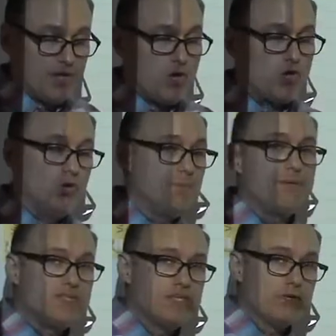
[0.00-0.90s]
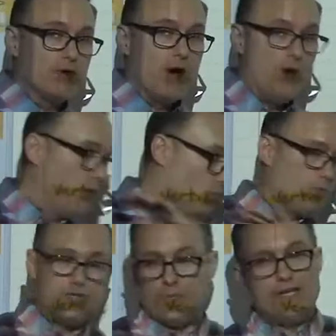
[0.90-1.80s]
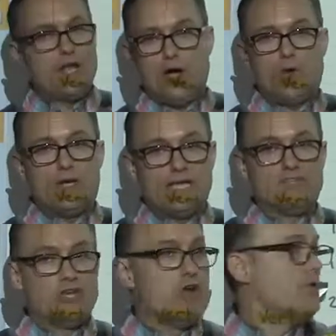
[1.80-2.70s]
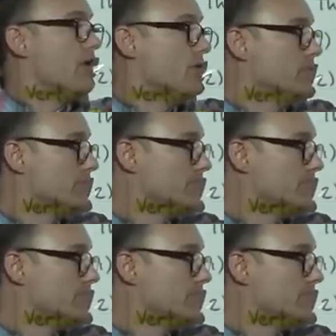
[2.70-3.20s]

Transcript: could be 0, which we know is a no-no,